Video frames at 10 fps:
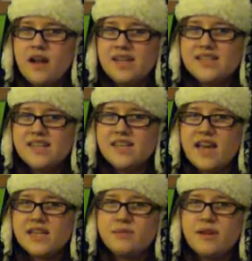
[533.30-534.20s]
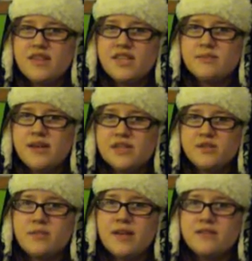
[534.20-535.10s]
I'd say yes, but I think
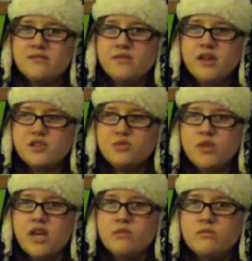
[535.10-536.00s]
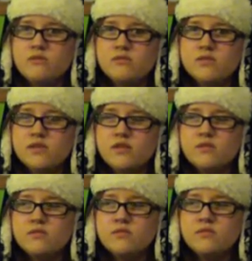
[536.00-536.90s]
Sebastian might hunt you down.
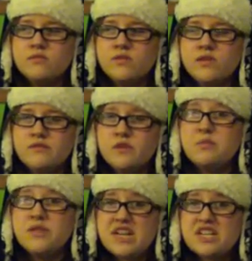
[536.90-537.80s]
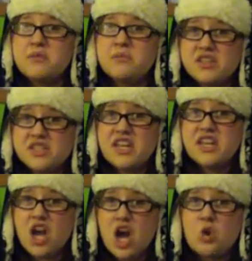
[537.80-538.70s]
So, for your protection, I'm gonna say
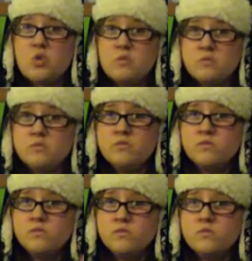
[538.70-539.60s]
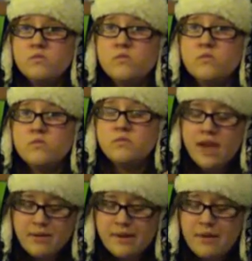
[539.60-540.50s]
no. But
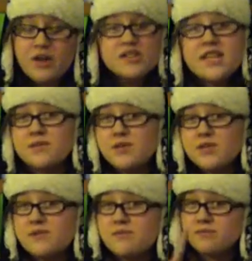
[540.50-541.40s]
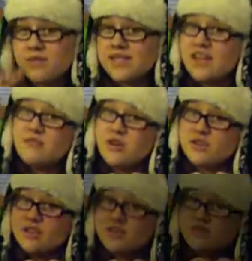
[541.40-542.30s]
anyway, on to the next person. Peace, love,
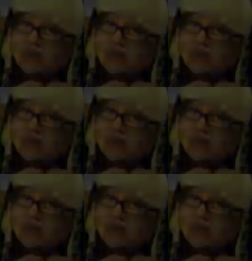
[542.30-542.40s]
brosif.